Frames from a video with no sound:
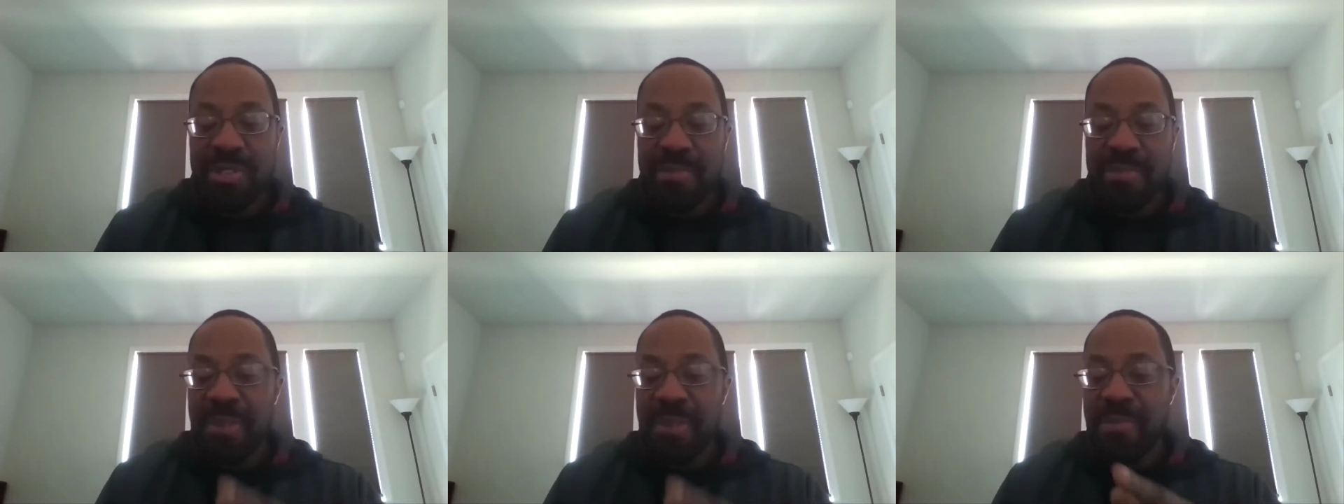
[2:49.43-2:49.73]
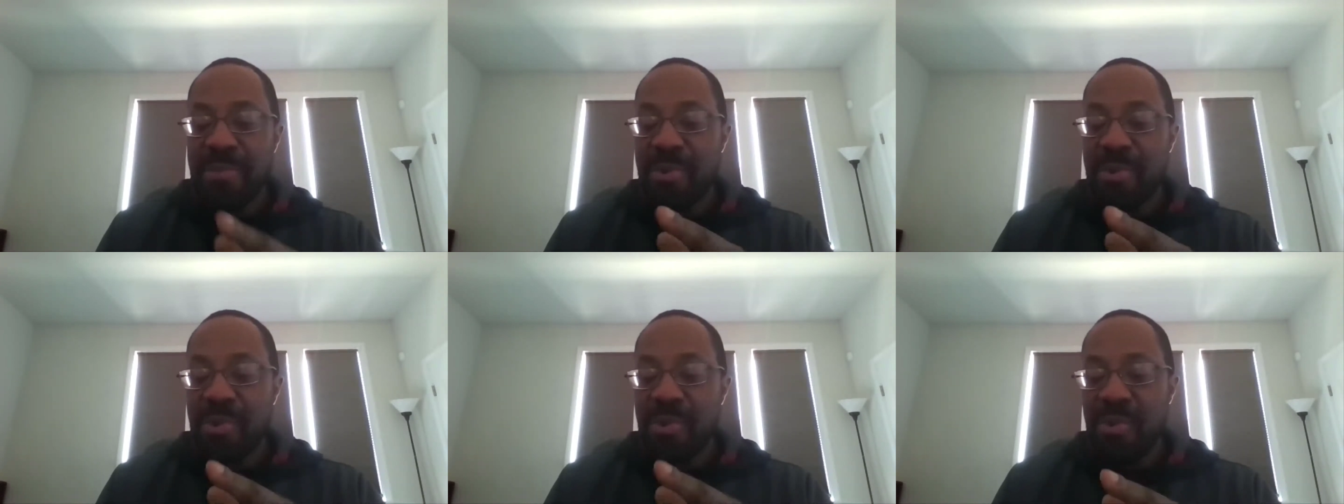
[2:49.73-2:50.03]
the
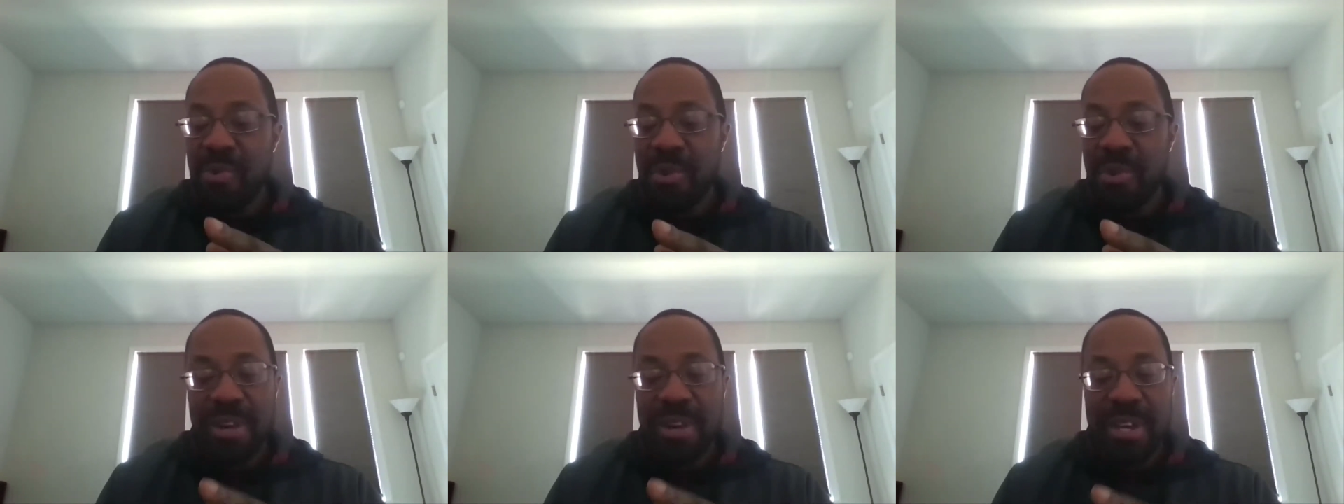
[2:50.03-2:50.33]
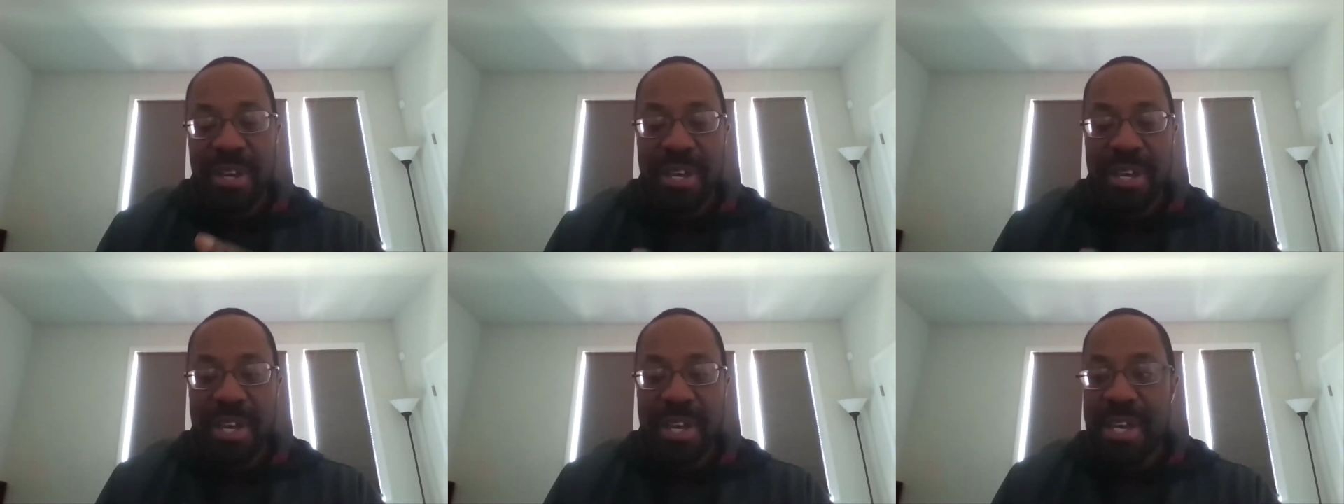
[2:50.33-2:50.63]
people who work
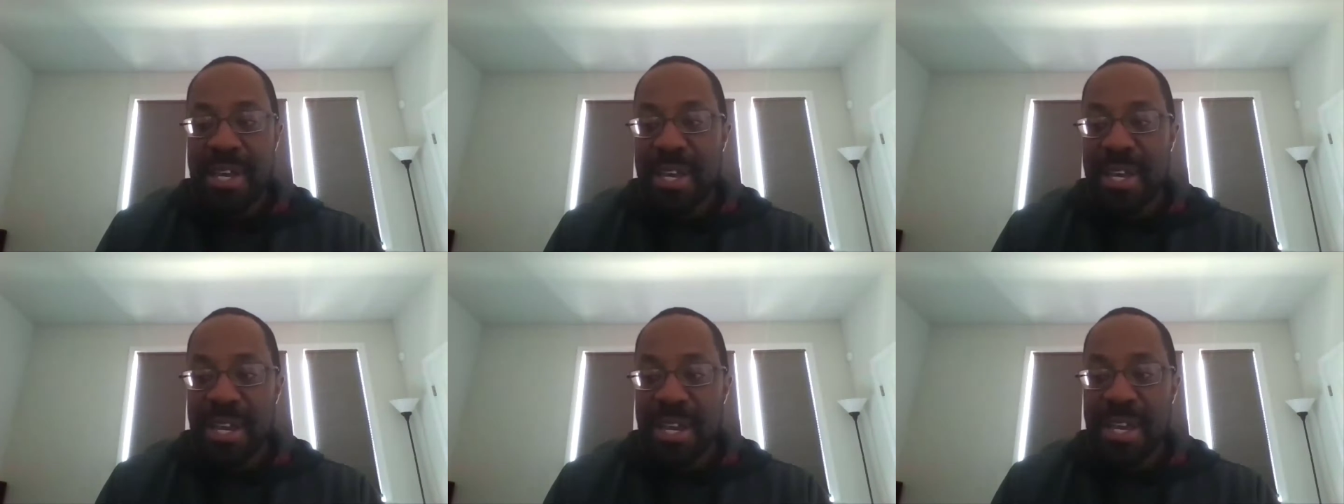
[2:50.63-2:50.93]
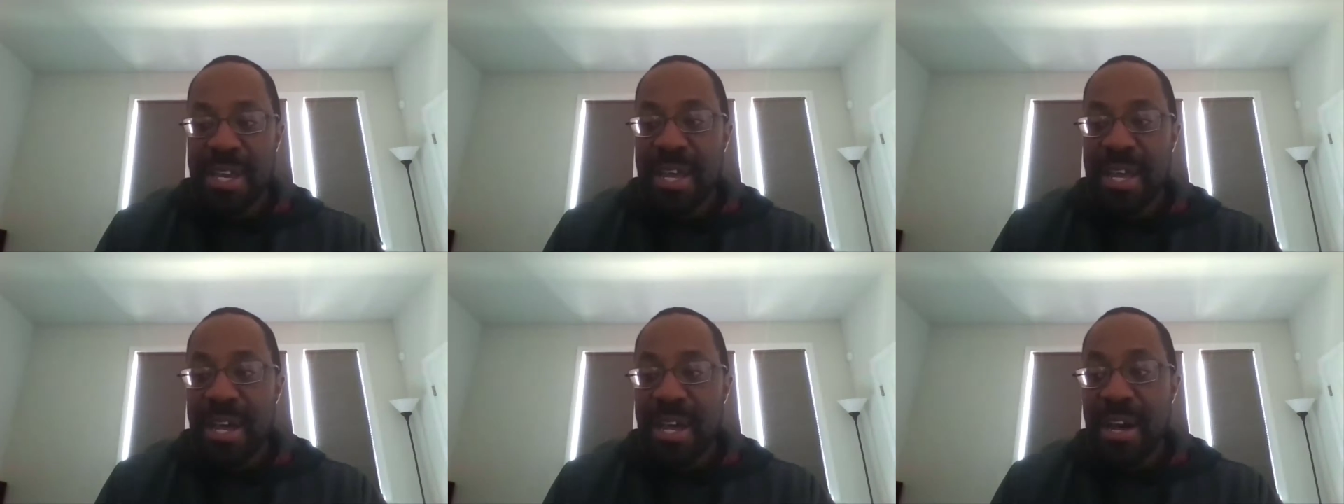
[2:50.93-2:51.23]
in
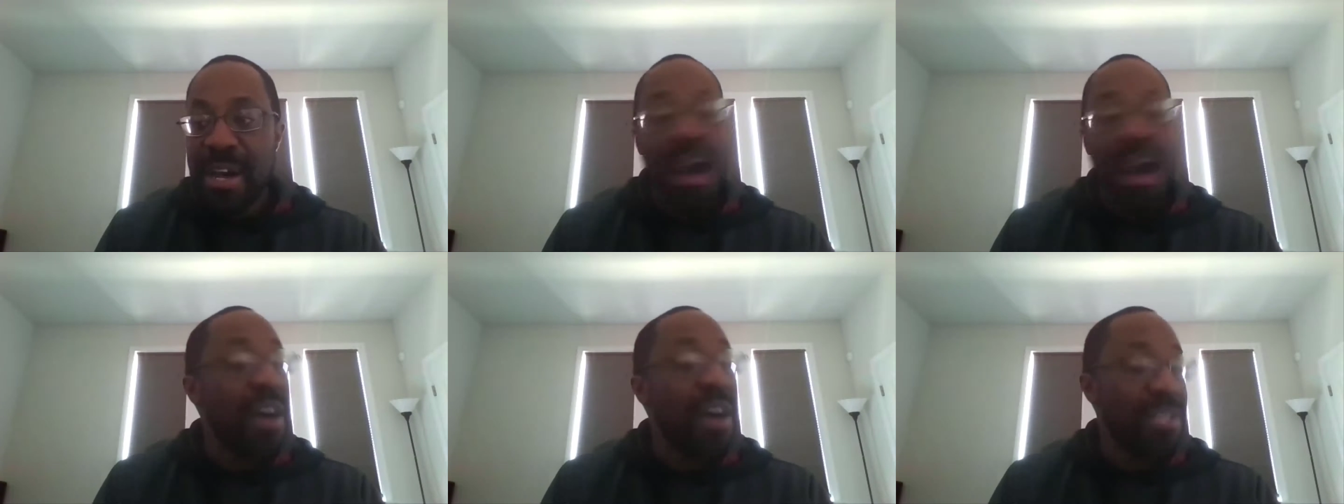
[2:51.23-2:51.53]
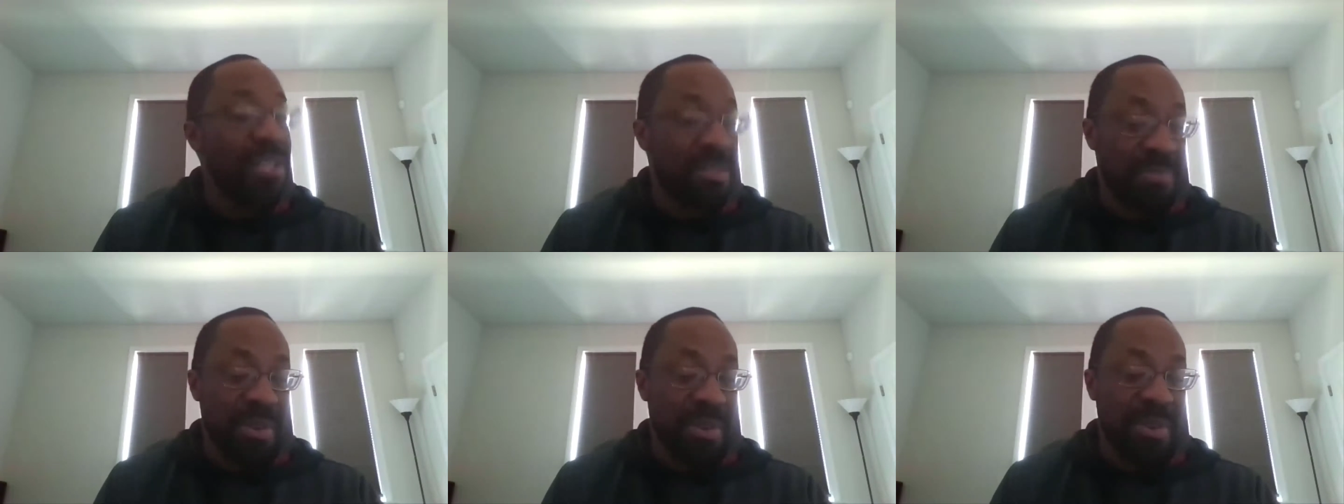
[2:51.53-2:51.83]

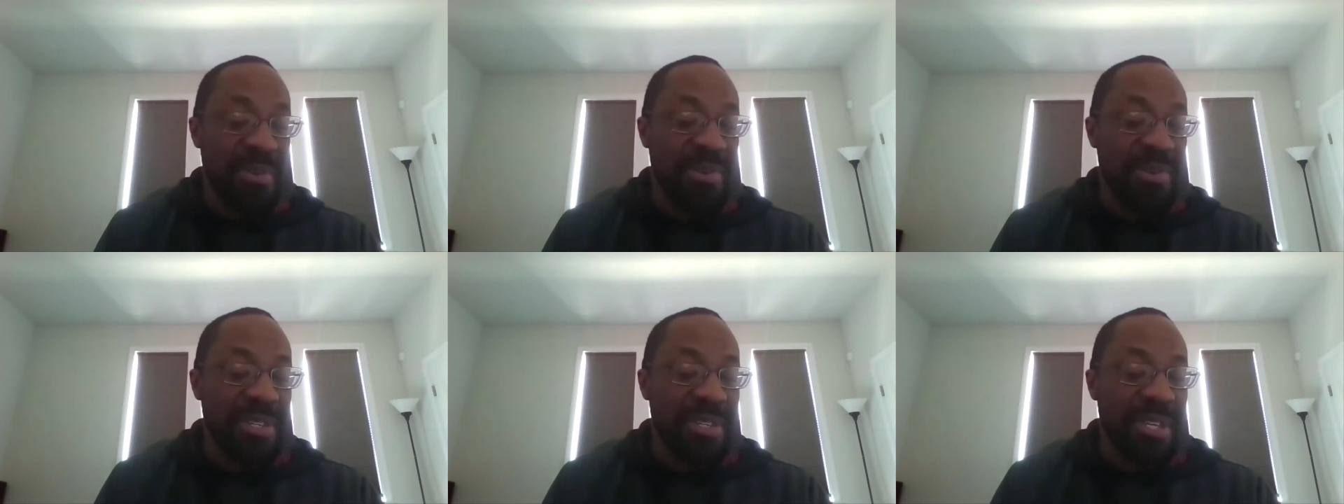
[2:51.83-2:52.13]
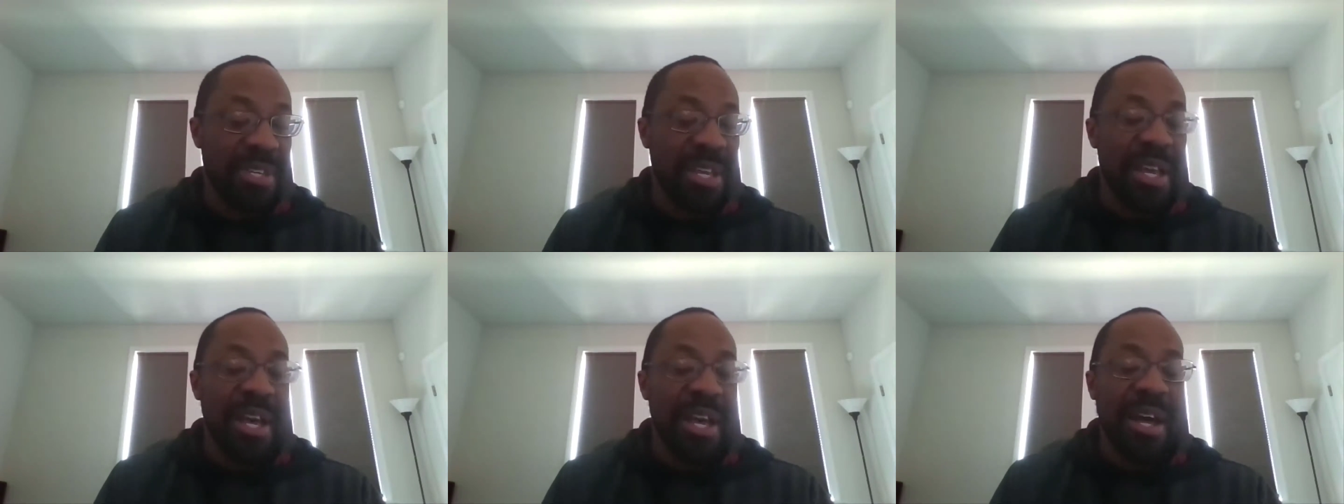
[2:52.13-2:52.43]
hospitals,